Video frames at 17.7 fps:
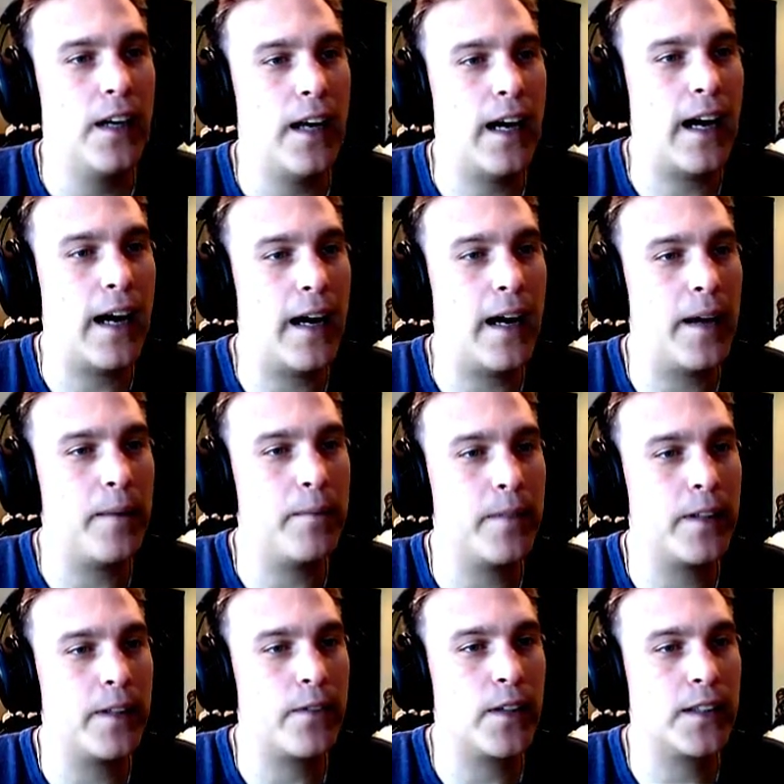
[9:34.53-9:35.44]

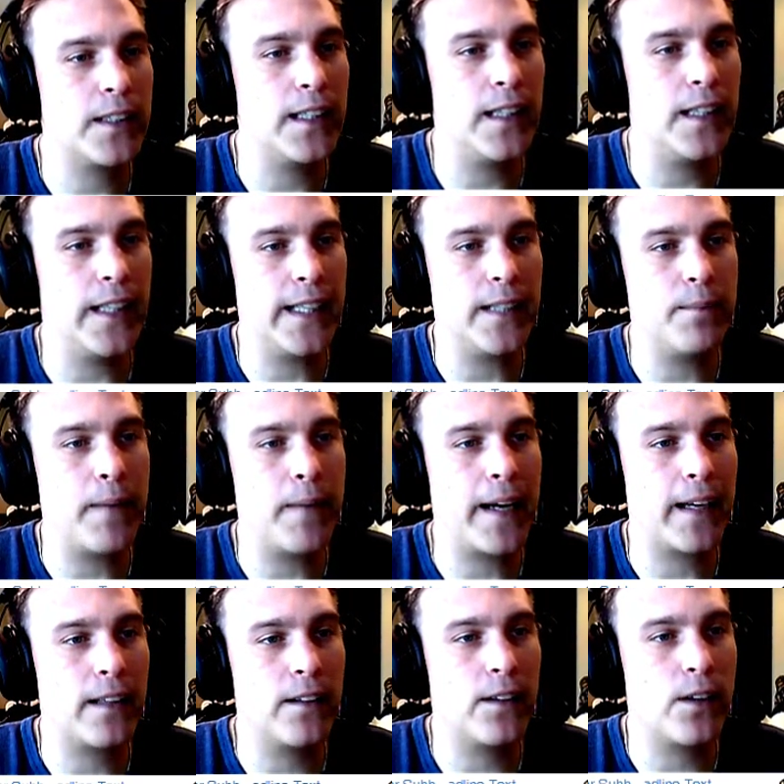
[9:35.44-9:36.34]
they've got their lead
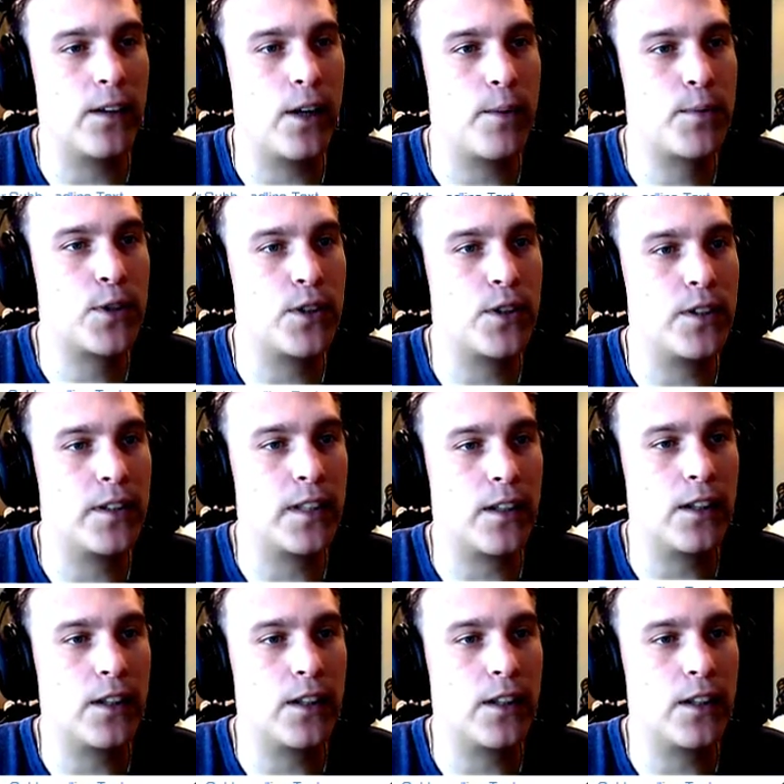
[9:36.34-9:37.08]
magnet options, they've